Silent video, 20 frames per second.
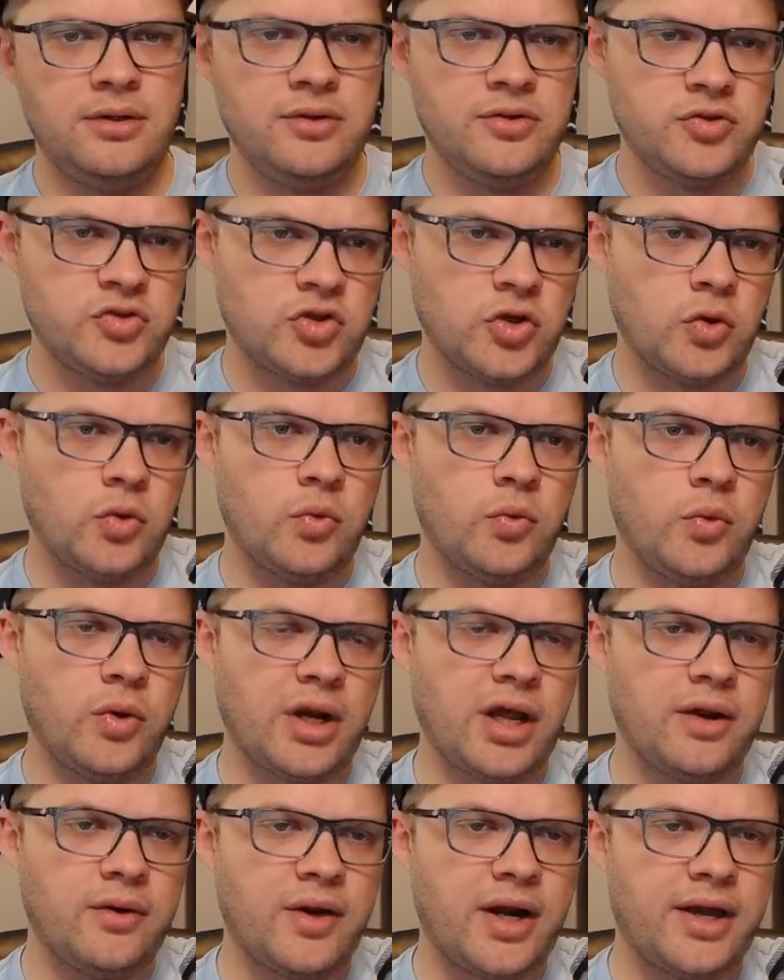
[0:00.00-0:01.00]
So would
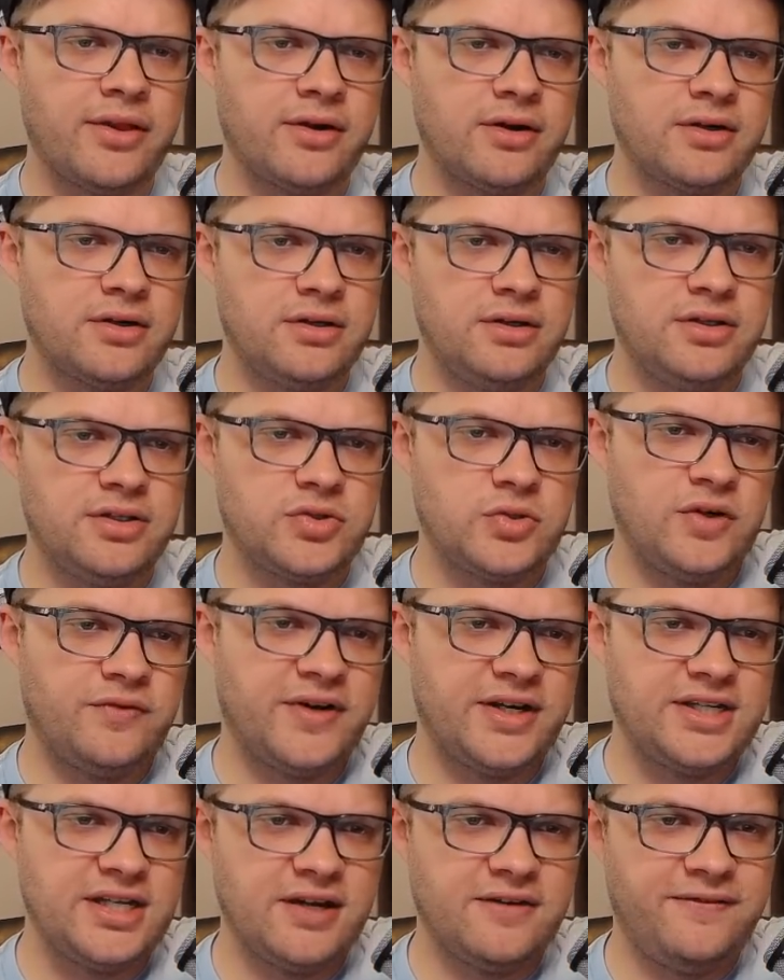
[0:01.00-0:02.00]
I rather... So if
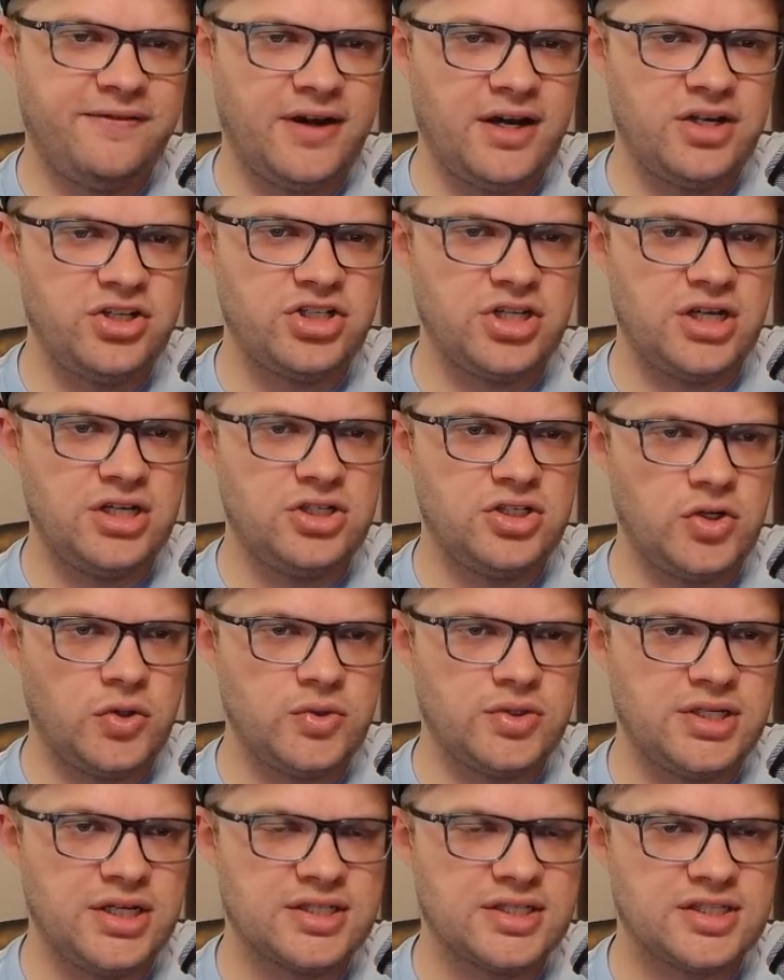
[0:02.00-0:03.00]
I take Fudge and
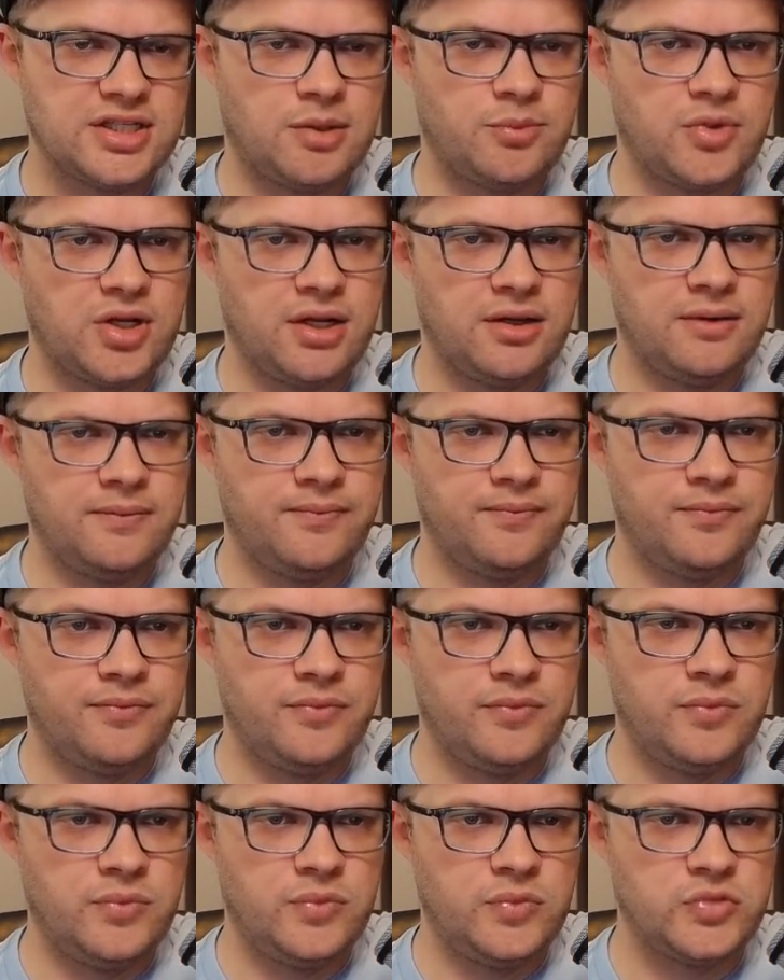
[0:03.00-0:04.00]
don't take Someday...
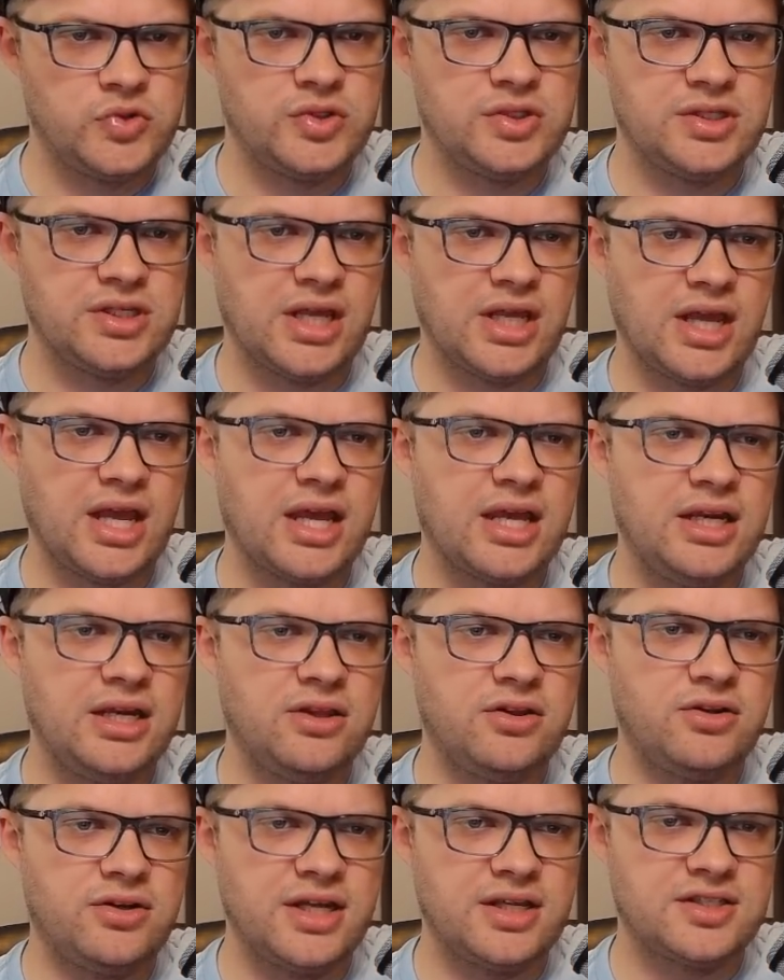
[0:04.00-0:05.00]
So it's like I could
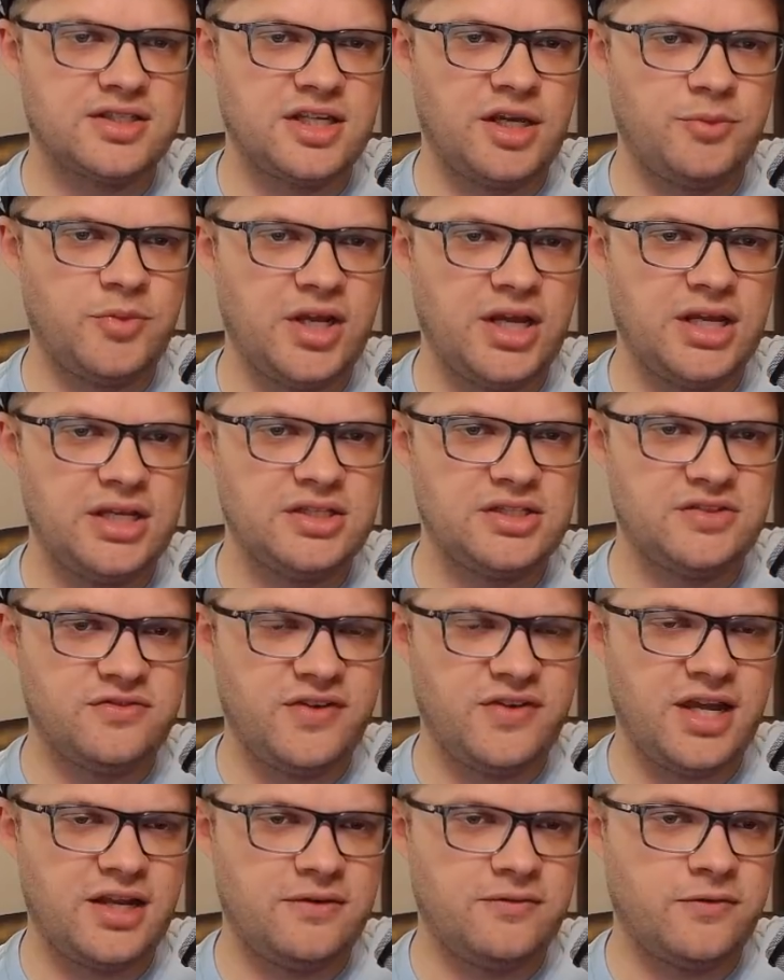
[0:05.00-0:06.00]
either take Someday and
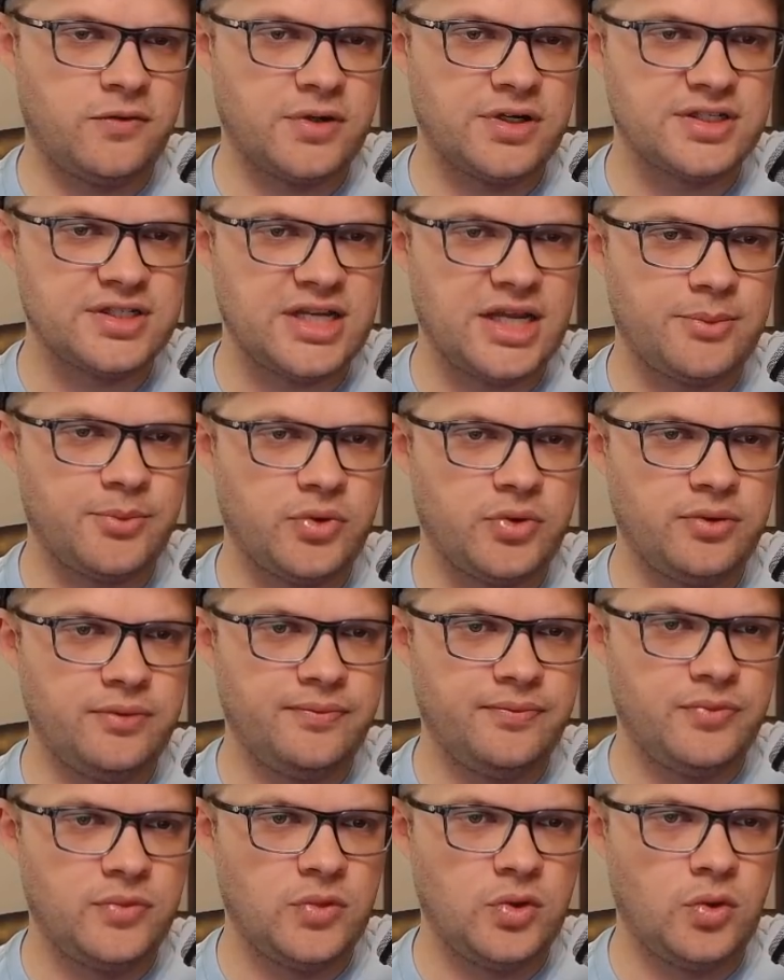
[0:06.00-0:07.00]
Sven, for example,
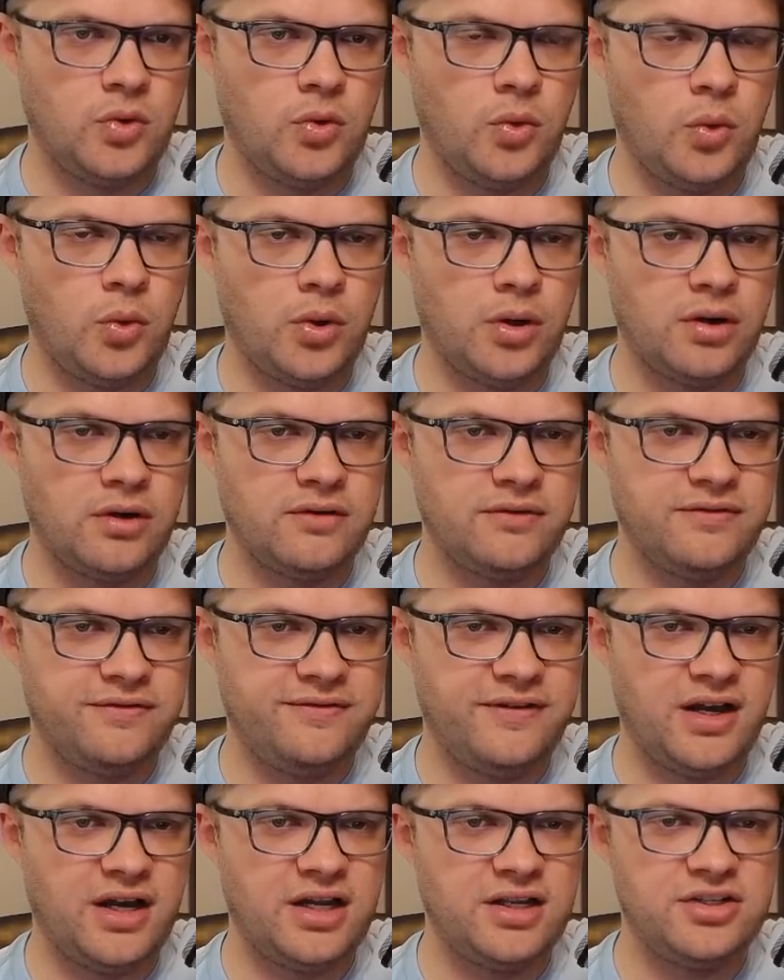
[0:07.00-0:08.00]
or
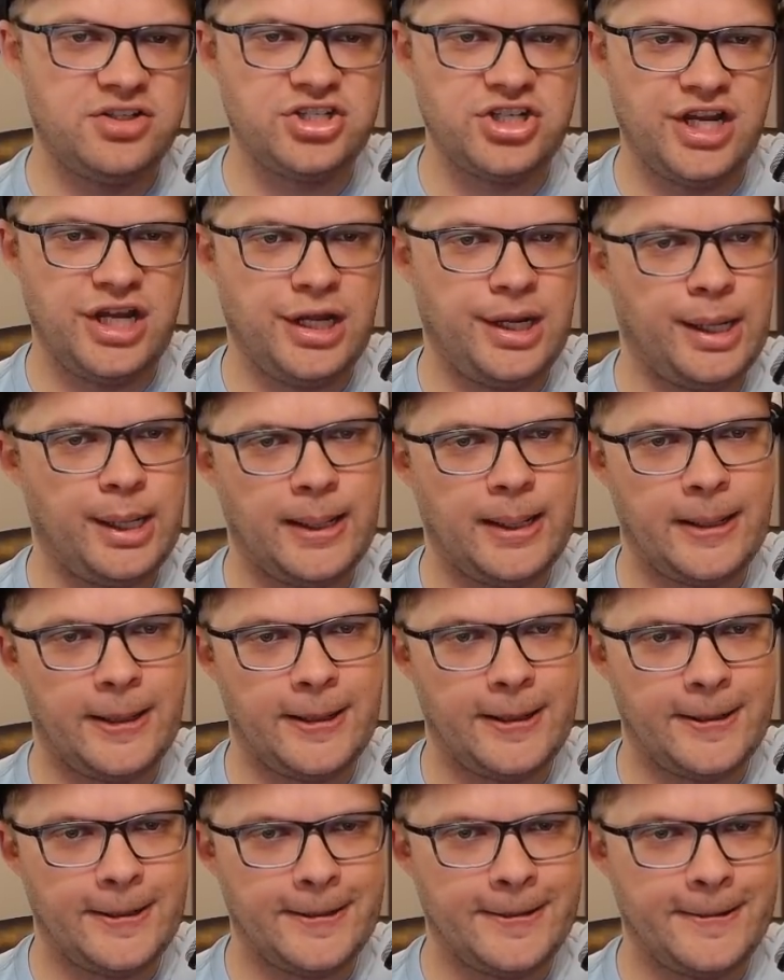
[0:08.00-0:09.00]
Fudge
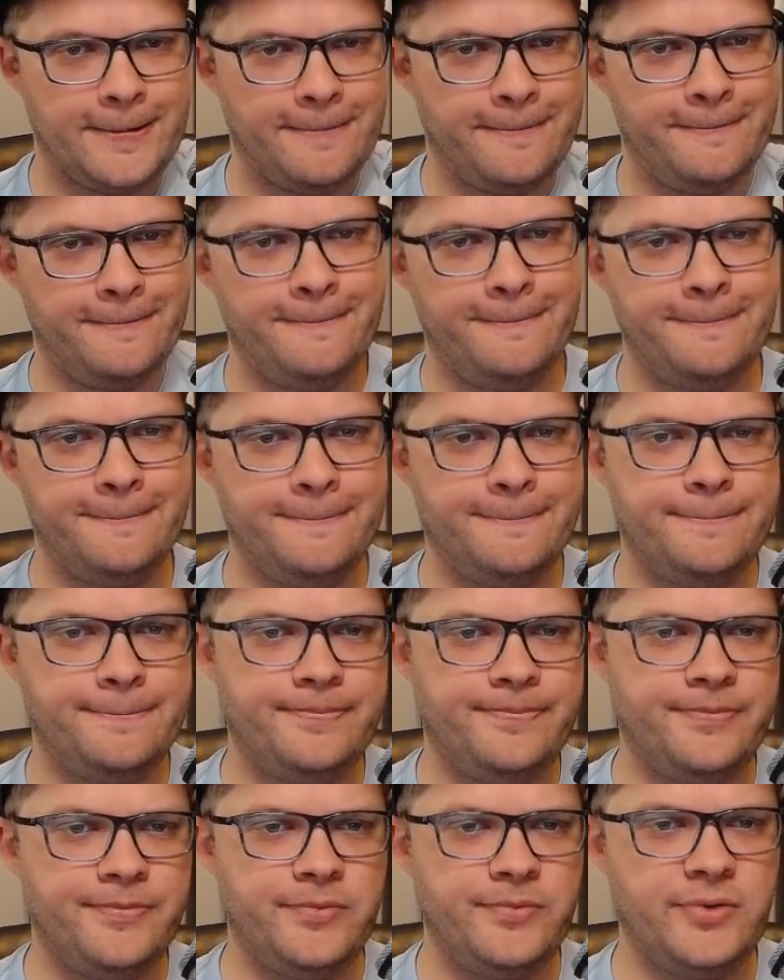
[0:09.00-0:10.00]
and
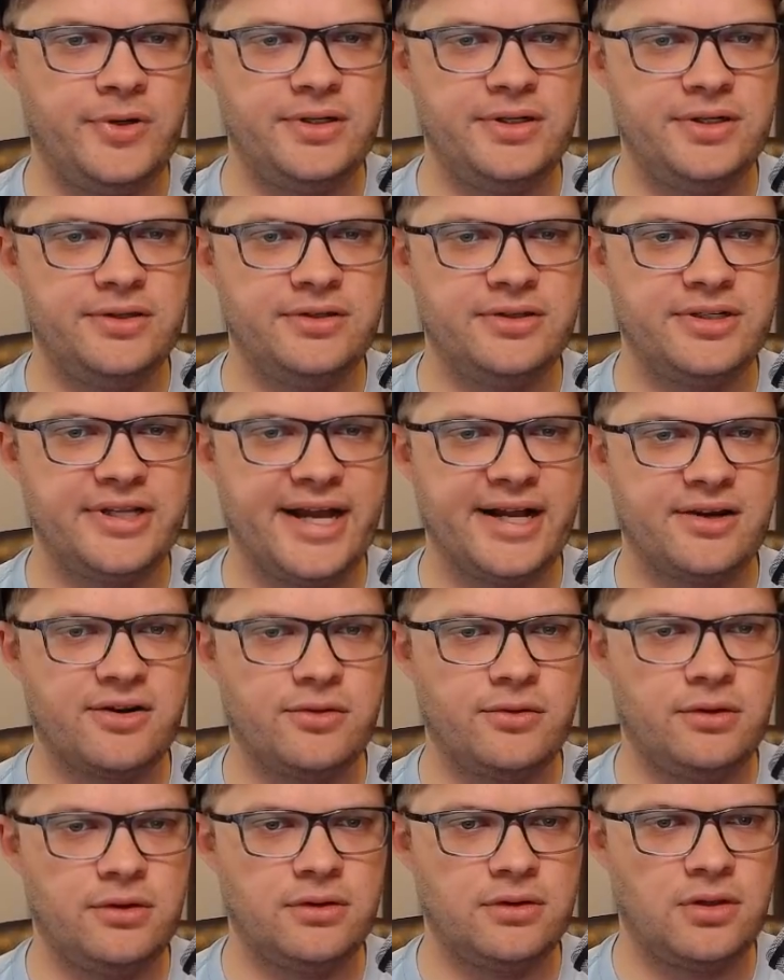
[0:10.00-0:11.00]
what, either
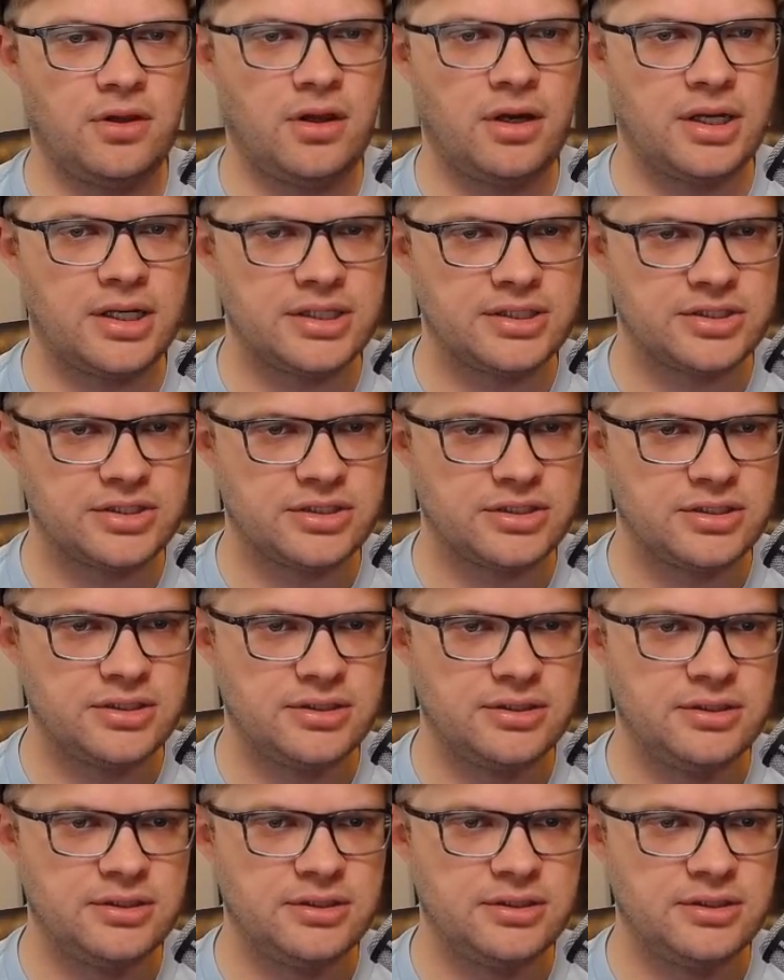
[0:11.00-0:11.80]
Tactical or Lost.